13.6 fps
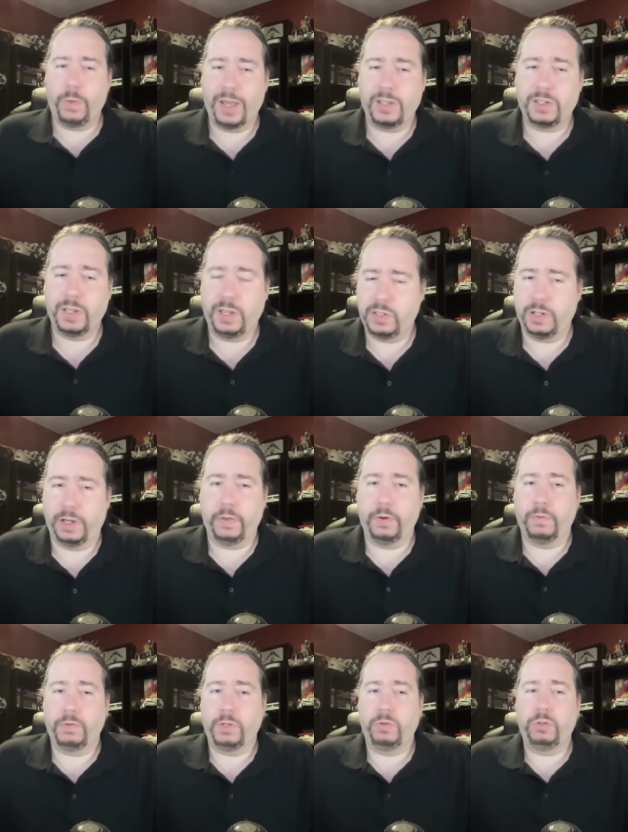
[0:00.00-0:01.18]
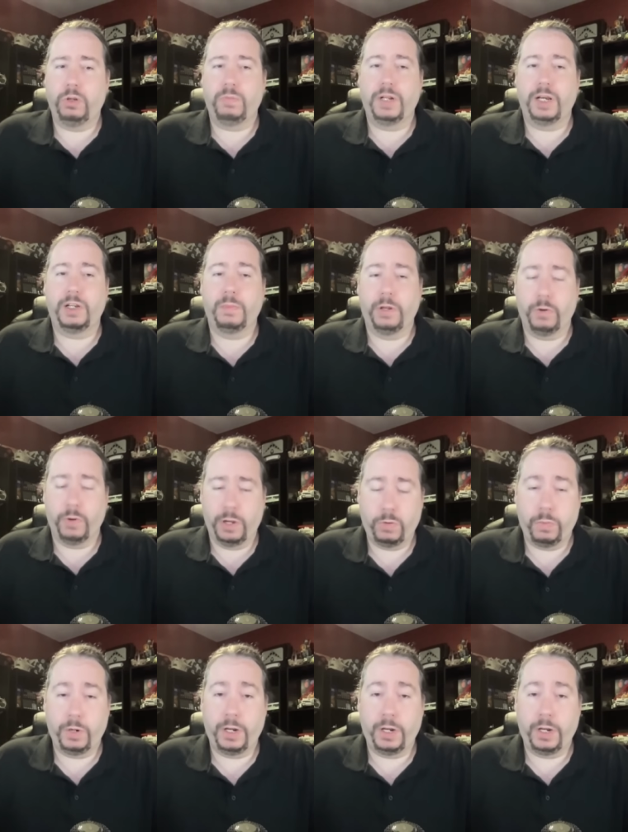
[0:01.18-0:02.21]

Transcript: essayists and other YouTube documentary